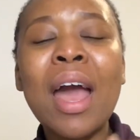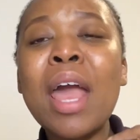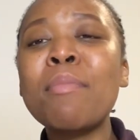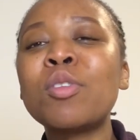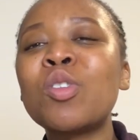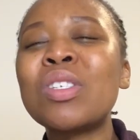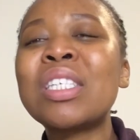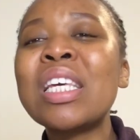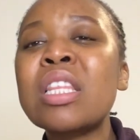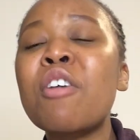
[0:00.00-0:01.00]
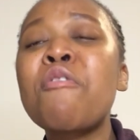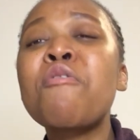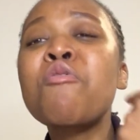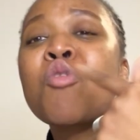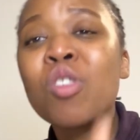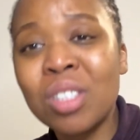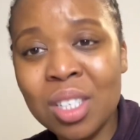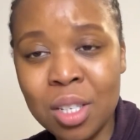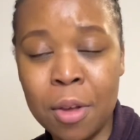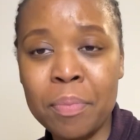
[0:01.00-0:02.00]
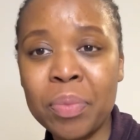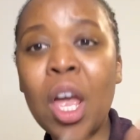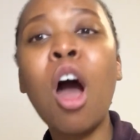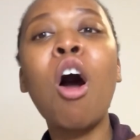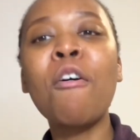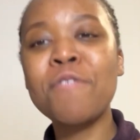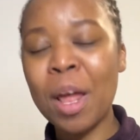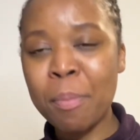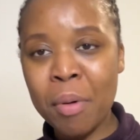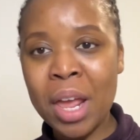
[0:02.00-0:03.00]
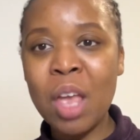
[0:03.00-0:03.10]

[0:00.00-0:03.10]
able to see the fruits of that prayer.